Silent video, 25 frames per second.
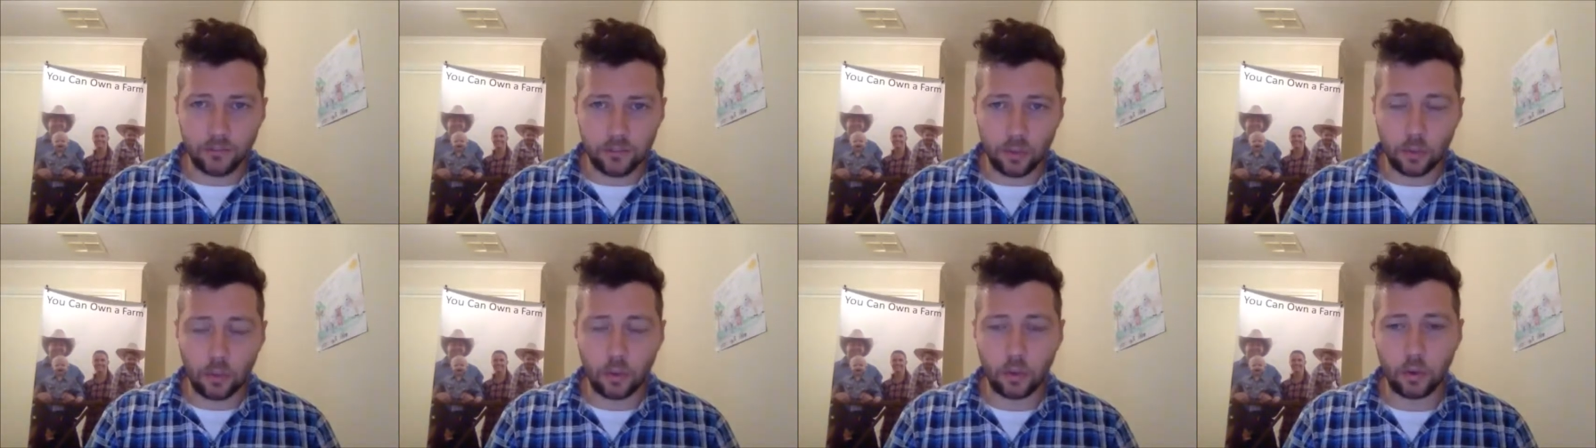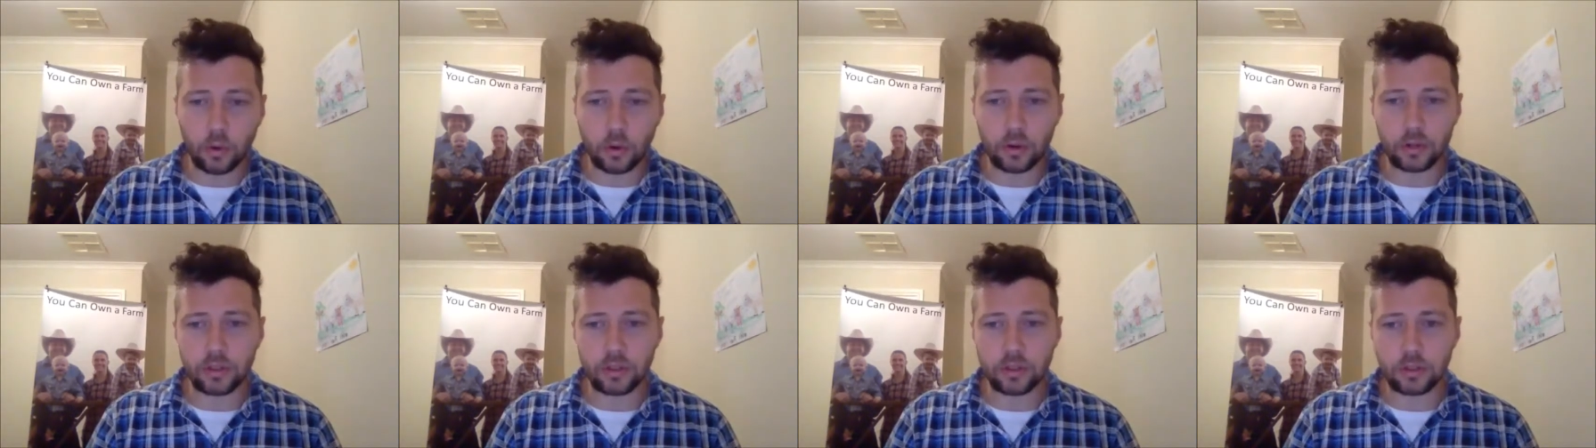
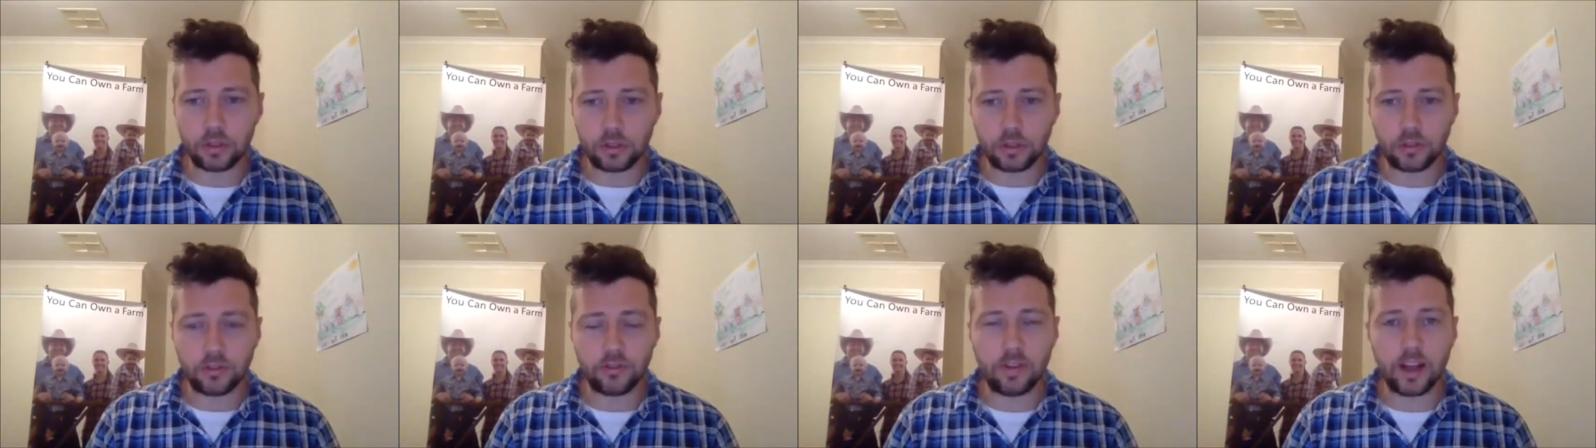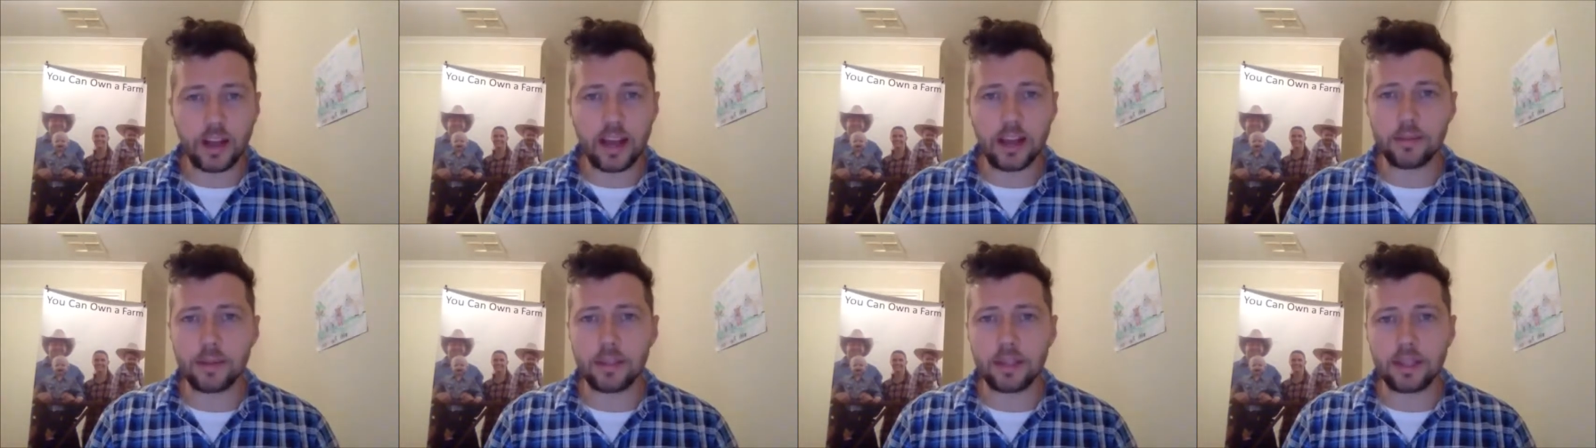for your
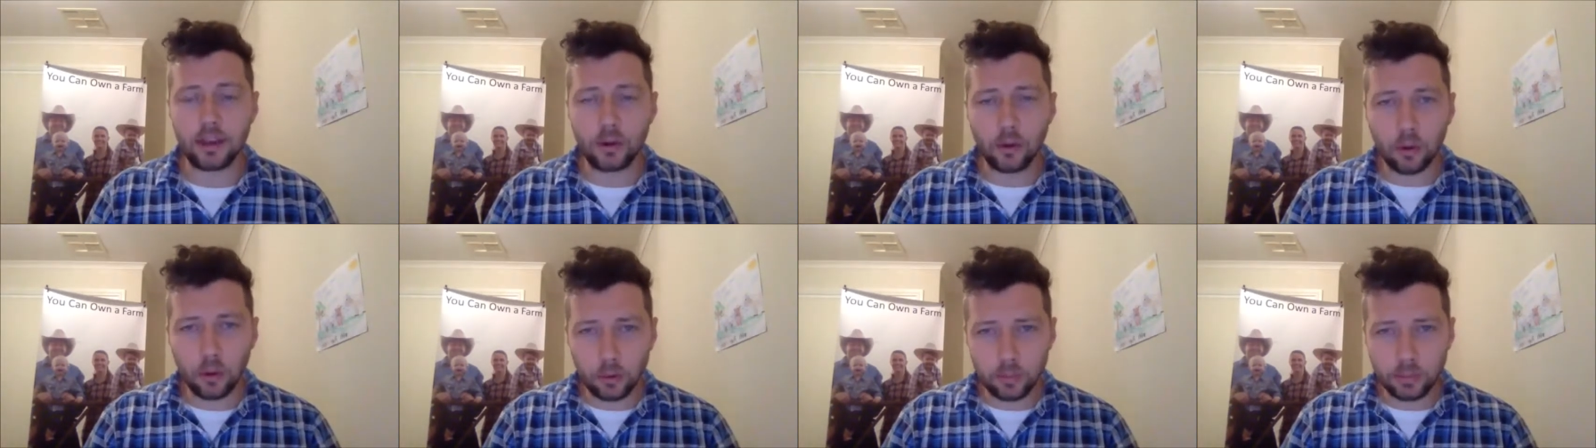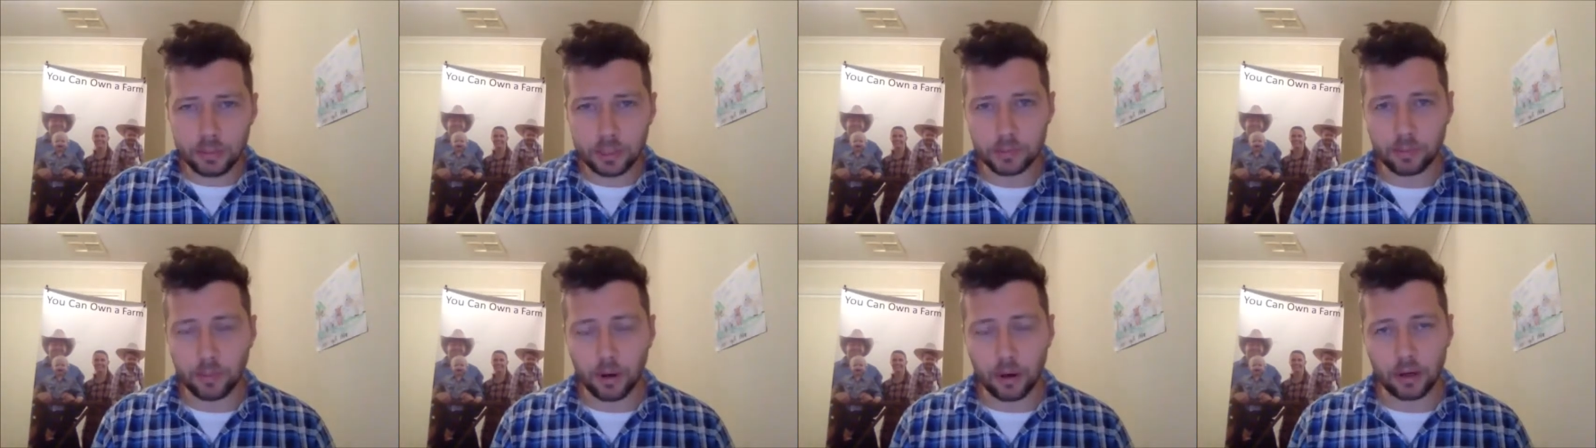farm. And they're all
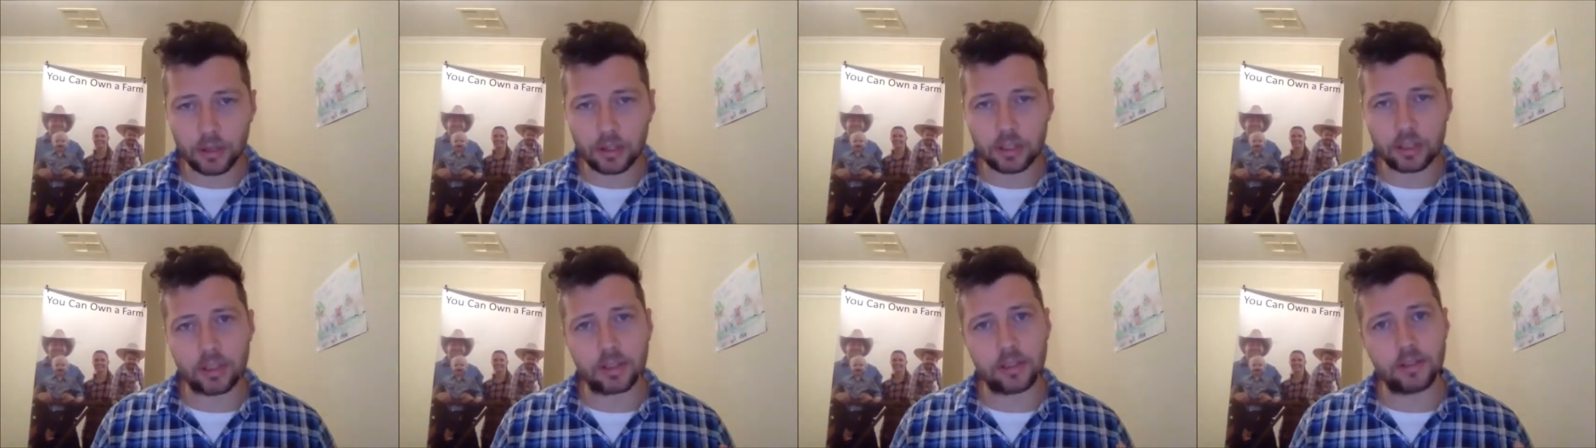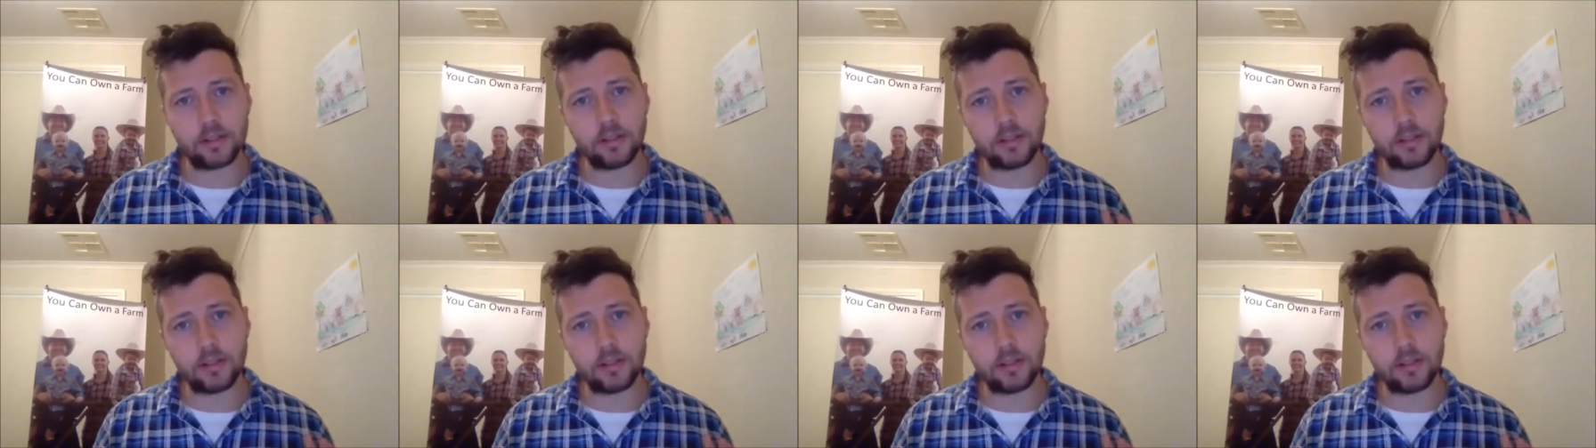bespoke